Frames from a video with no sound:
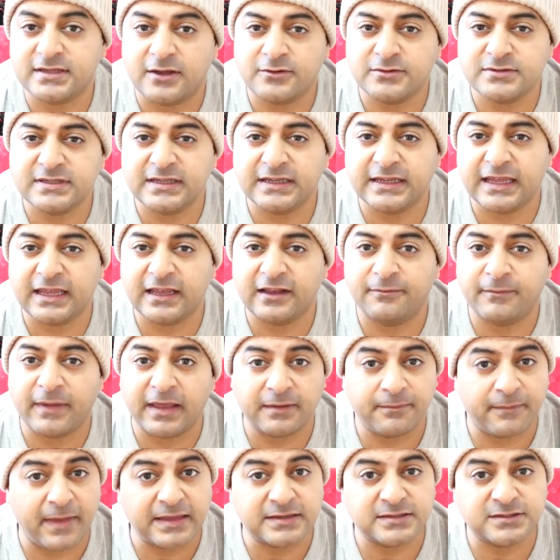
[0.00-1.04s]
I was thinking of
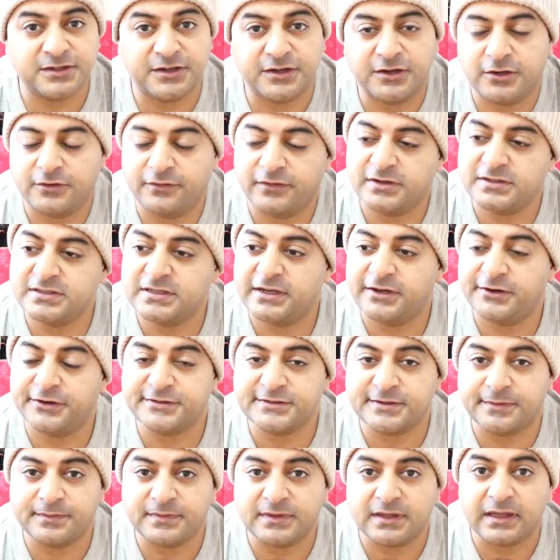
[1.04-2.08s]
McMaster University or
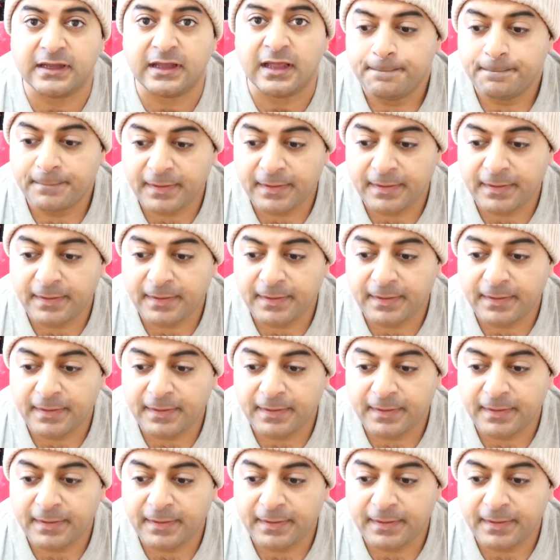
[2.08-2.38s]
something.